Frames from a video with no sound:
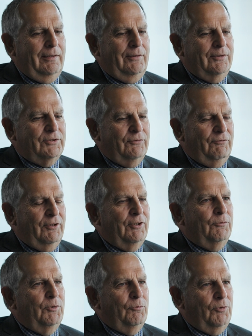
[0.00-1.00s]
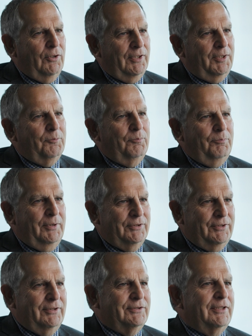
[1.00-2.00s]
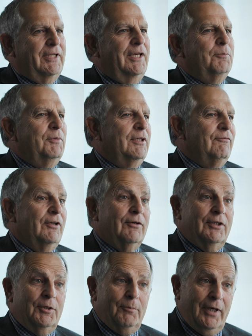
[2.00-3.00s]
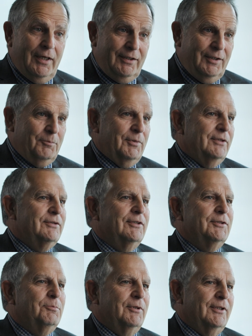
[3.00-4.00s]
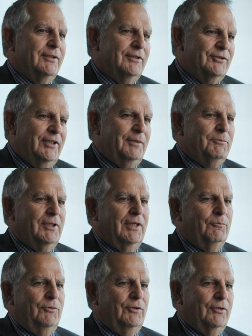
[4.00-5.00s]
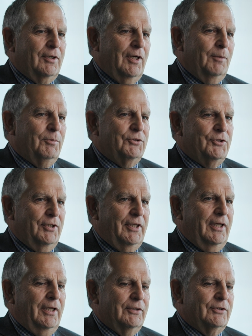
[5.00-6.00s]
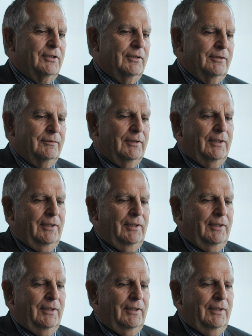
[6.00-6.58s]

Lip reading: It's a very rewarding business. It can be a very demanding business, but at the same time, when you accomplish a task, the